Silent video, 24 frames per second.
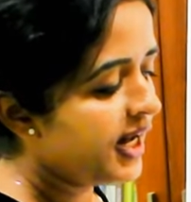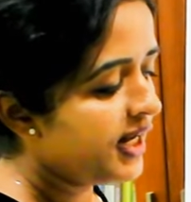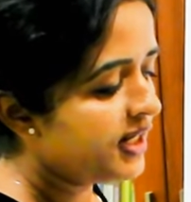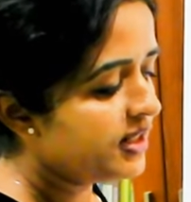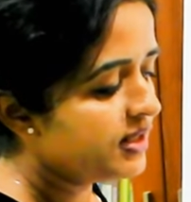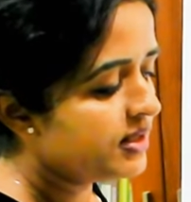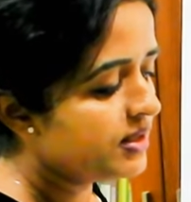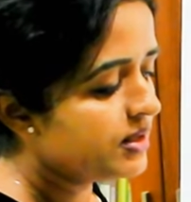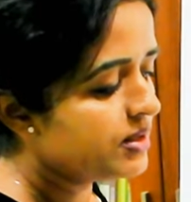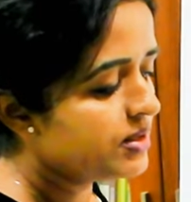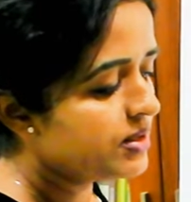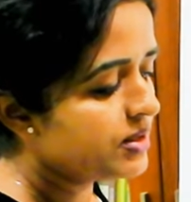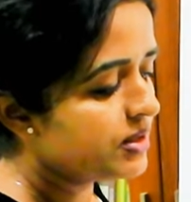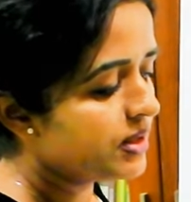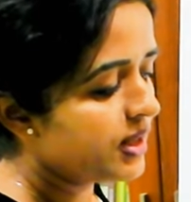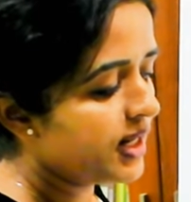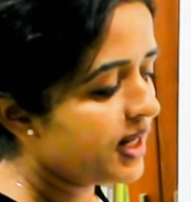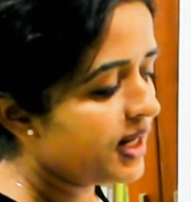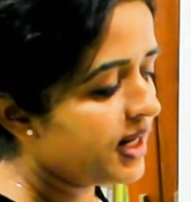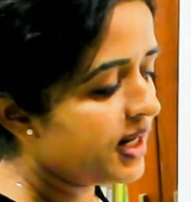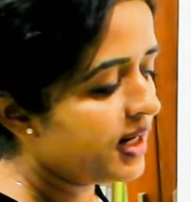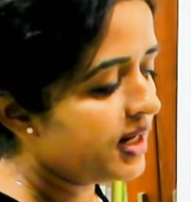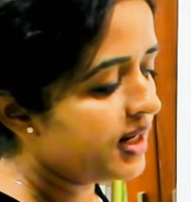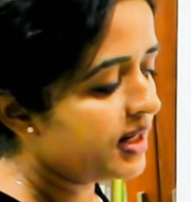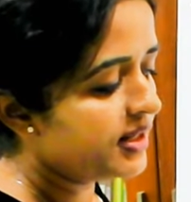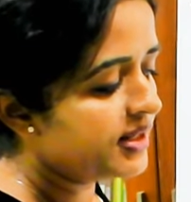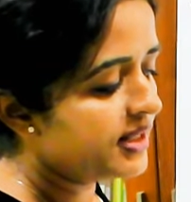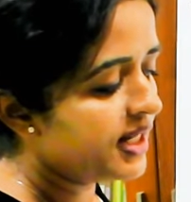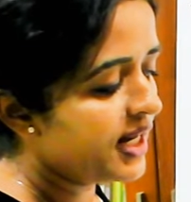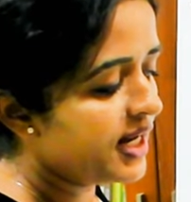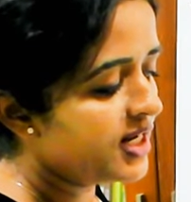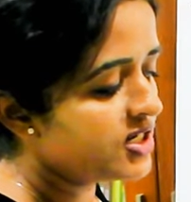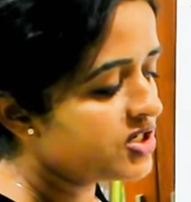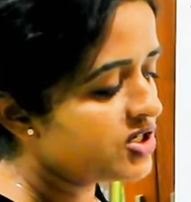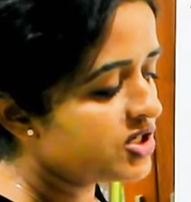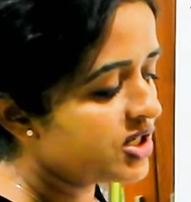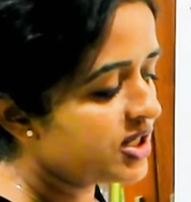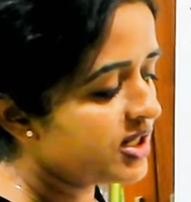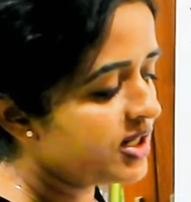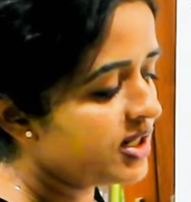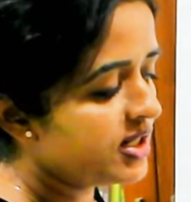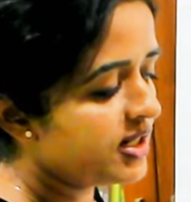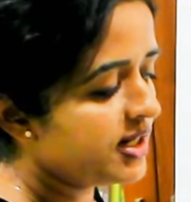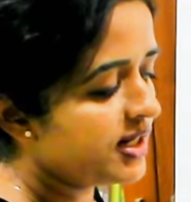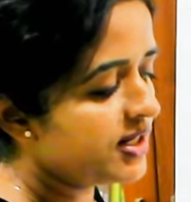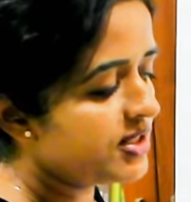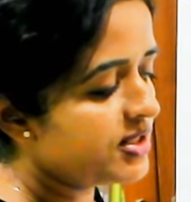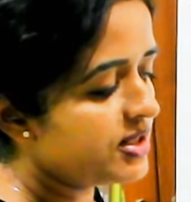and this uh, the
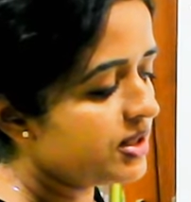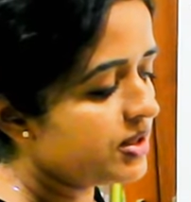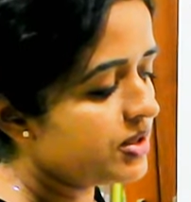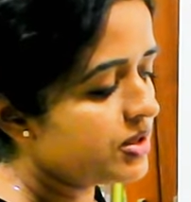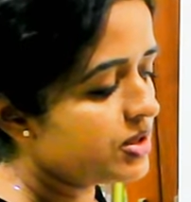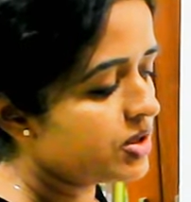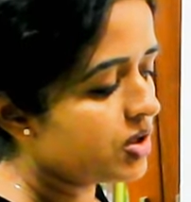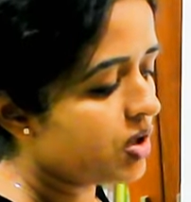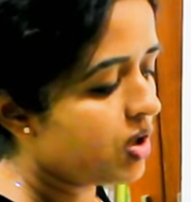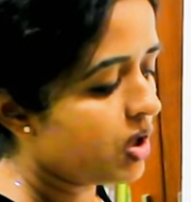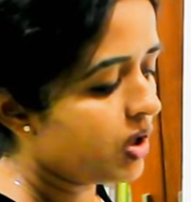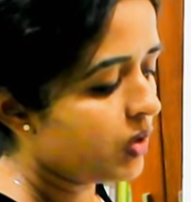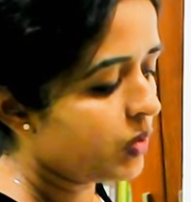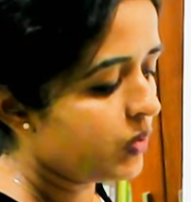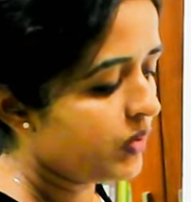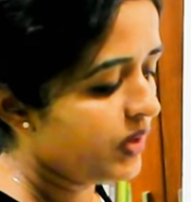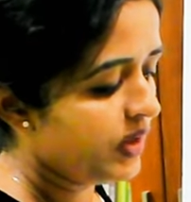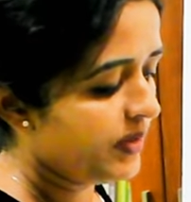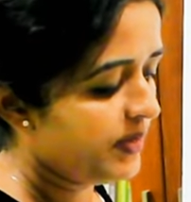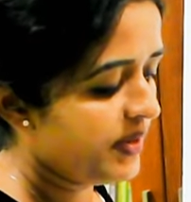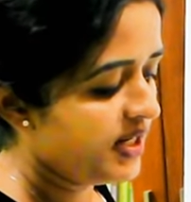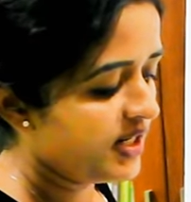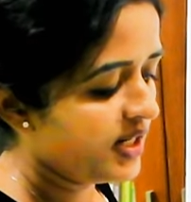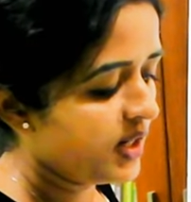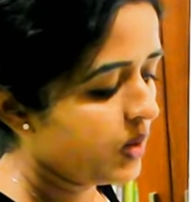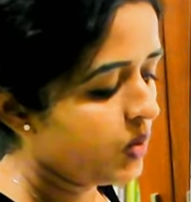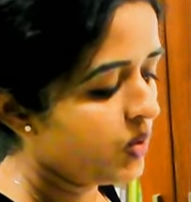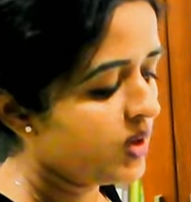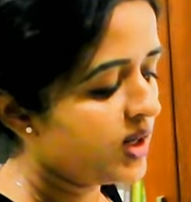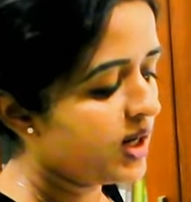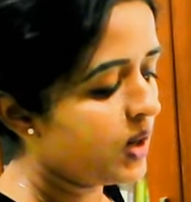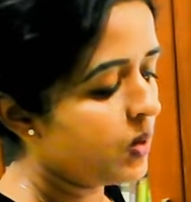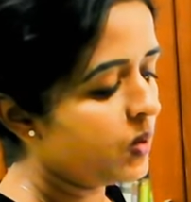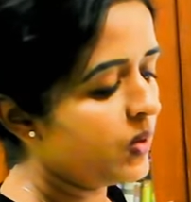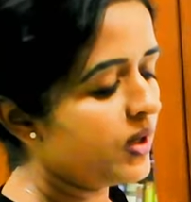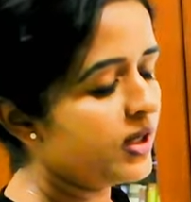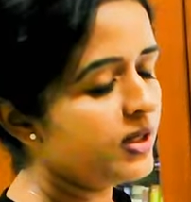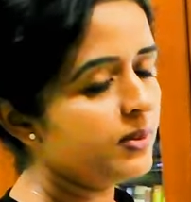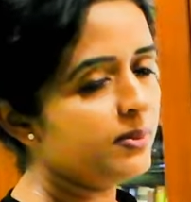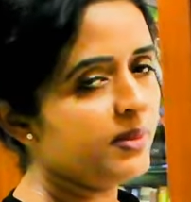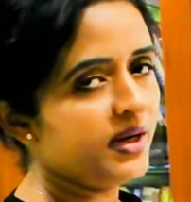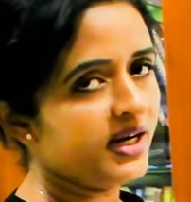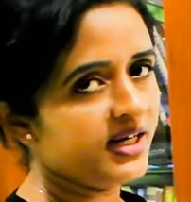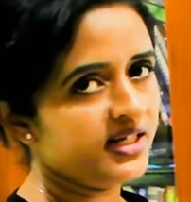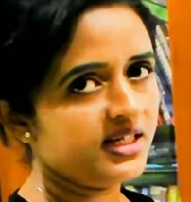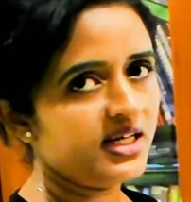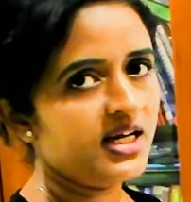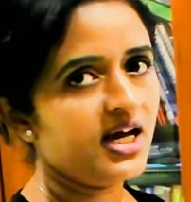entire connecting stalk will be now covered
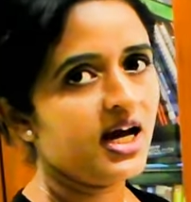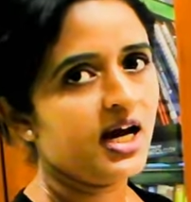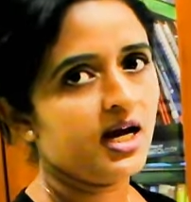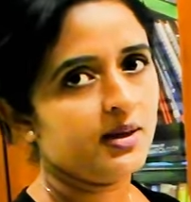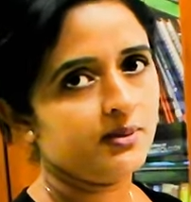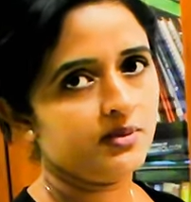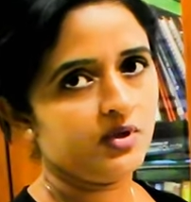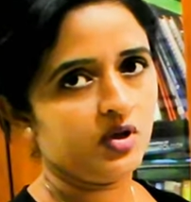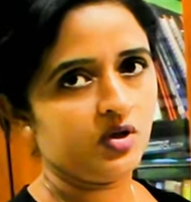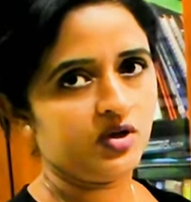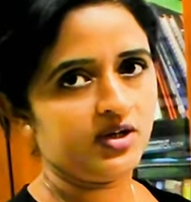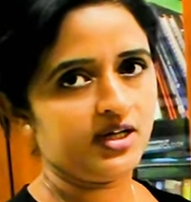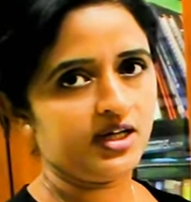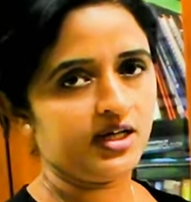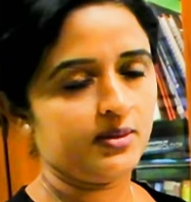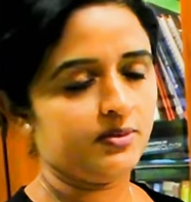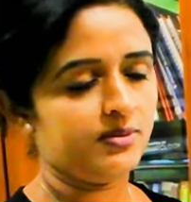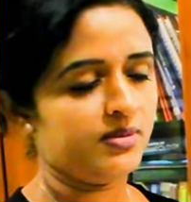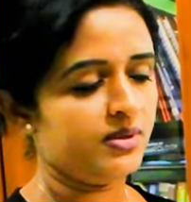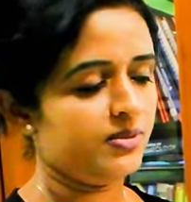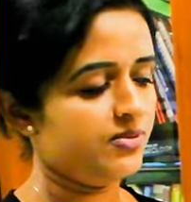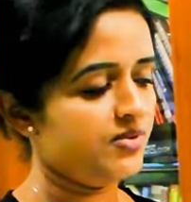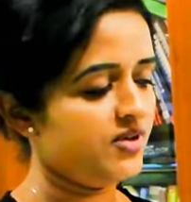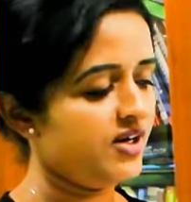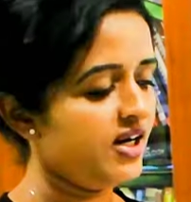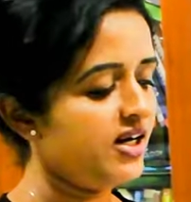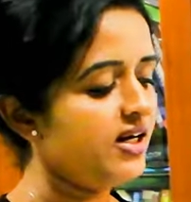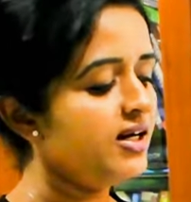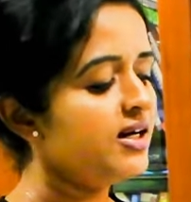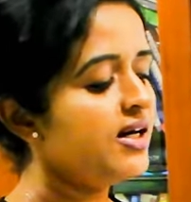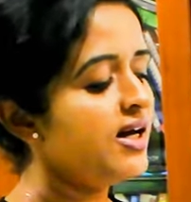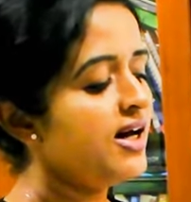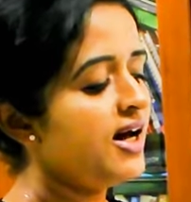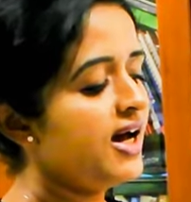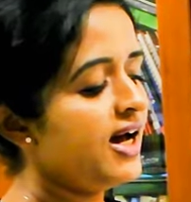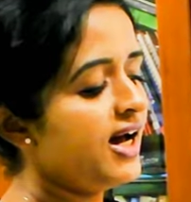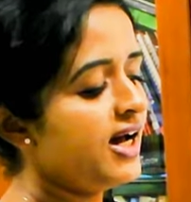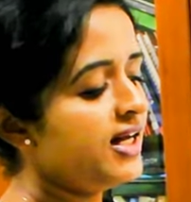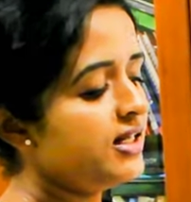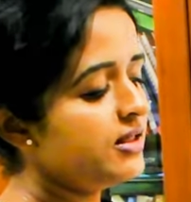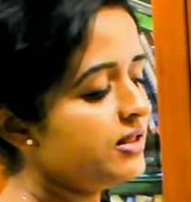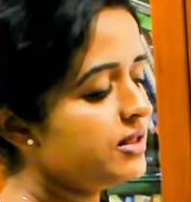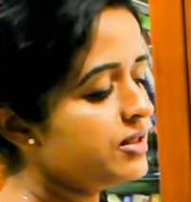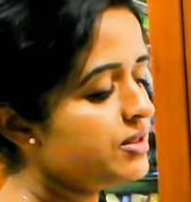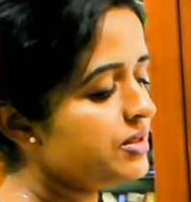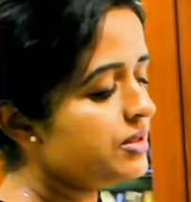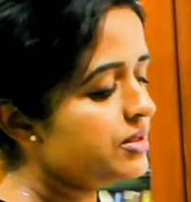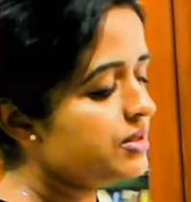by the amniotic membrane, and
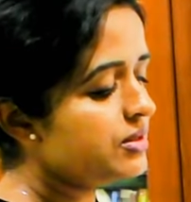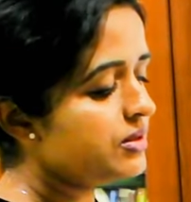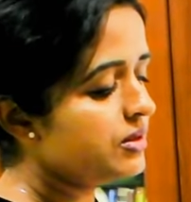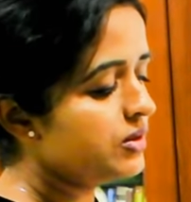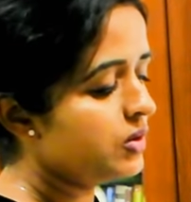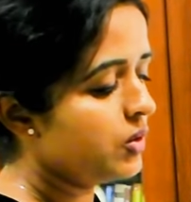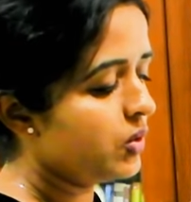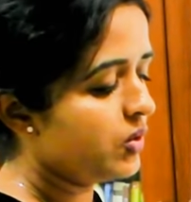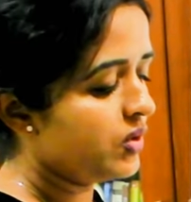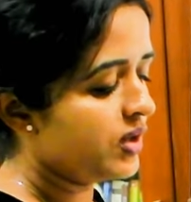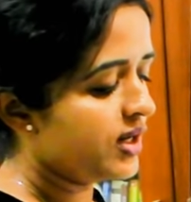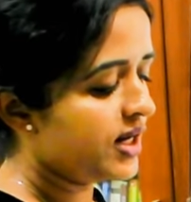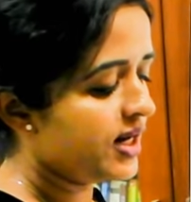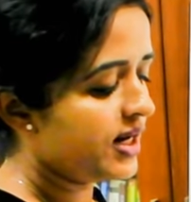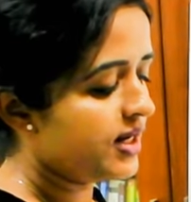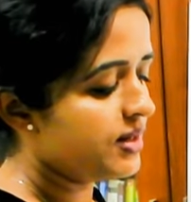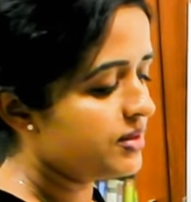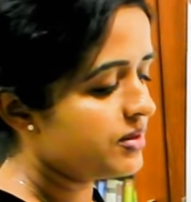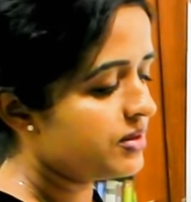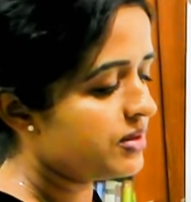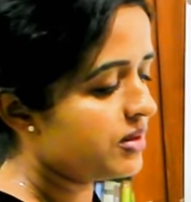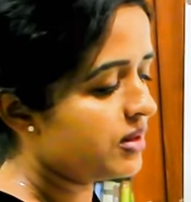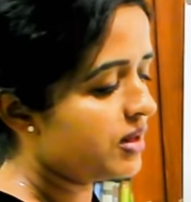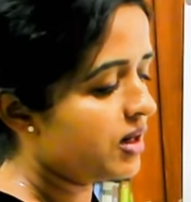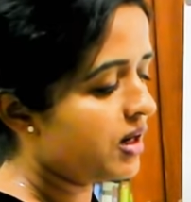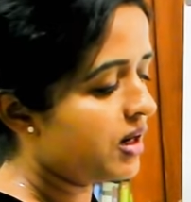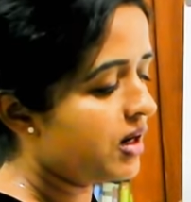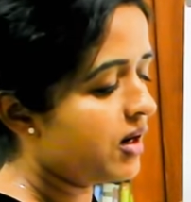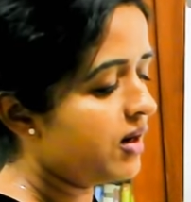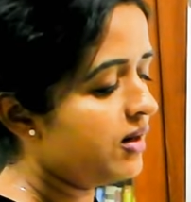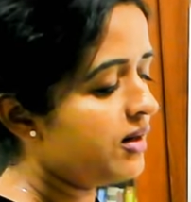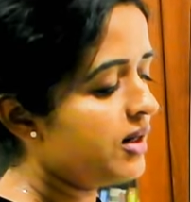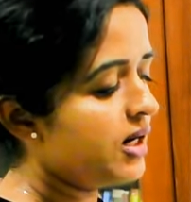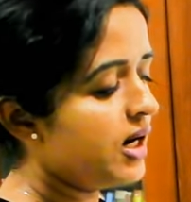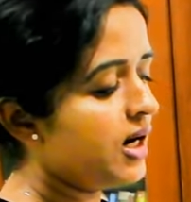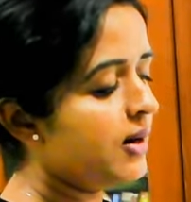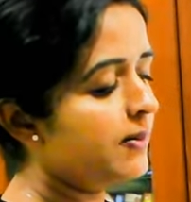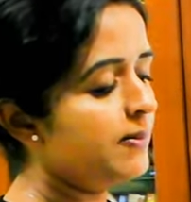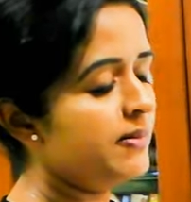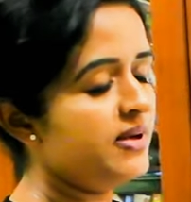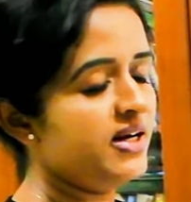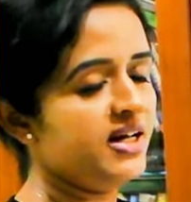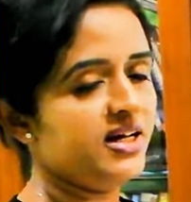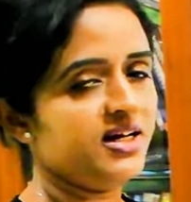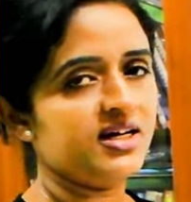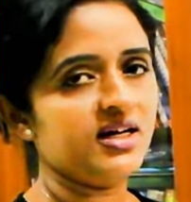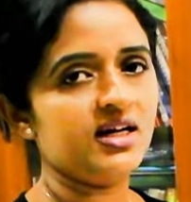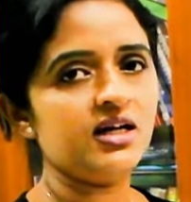this is known as our
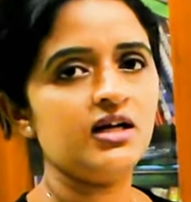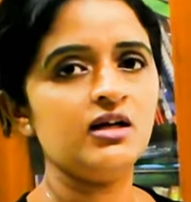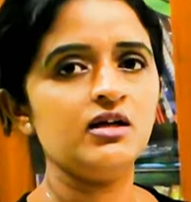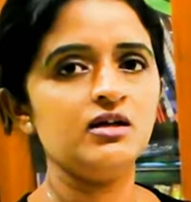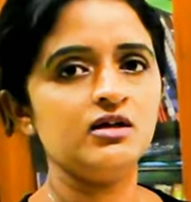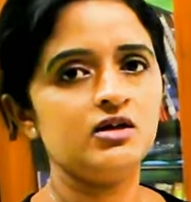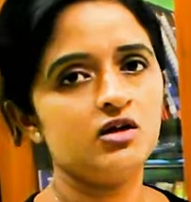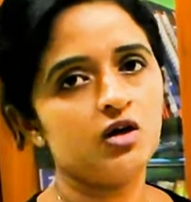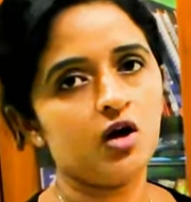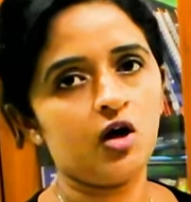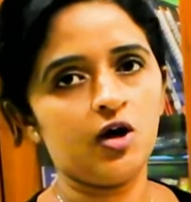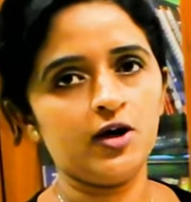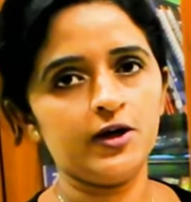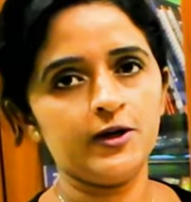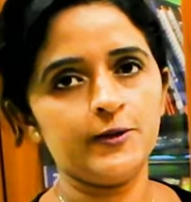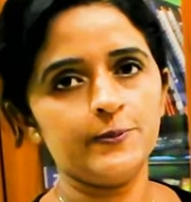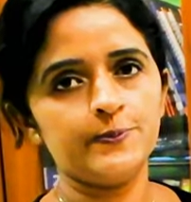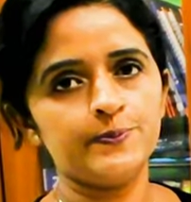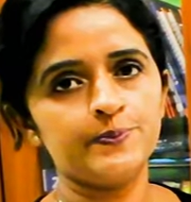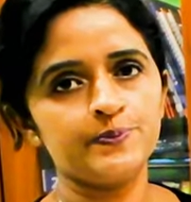umbilical cord,